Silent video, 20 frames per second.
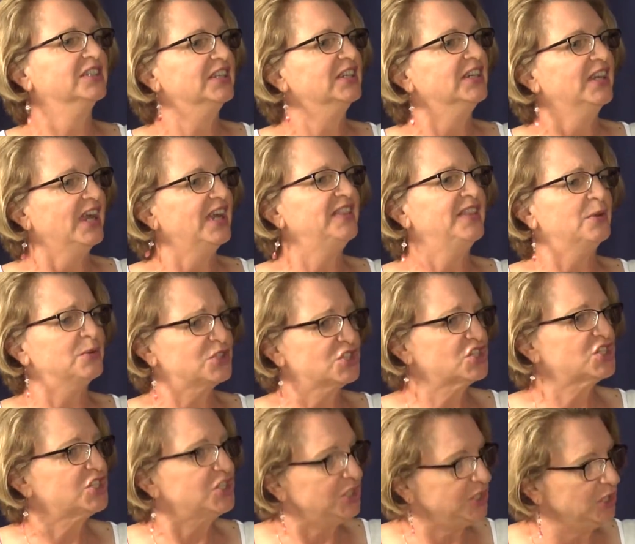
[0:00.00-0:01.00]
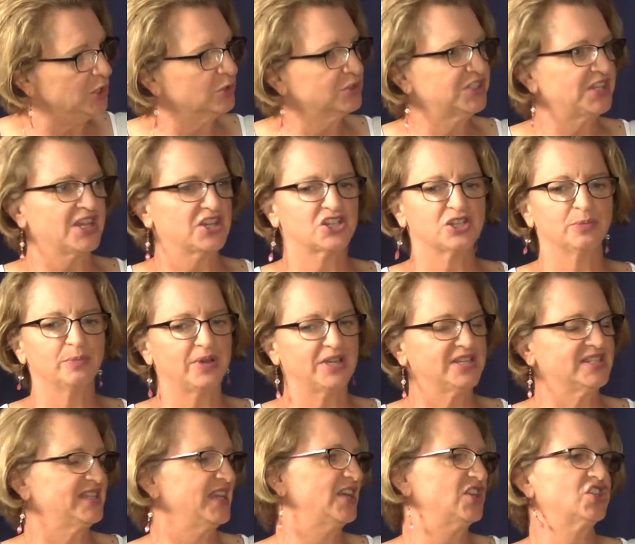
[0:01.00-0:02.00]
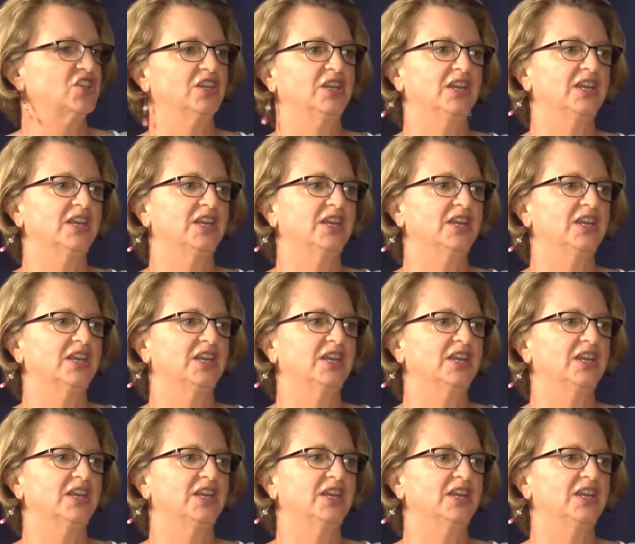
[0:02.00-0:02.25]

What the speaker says: Mm-hmm. And that was just, session by session.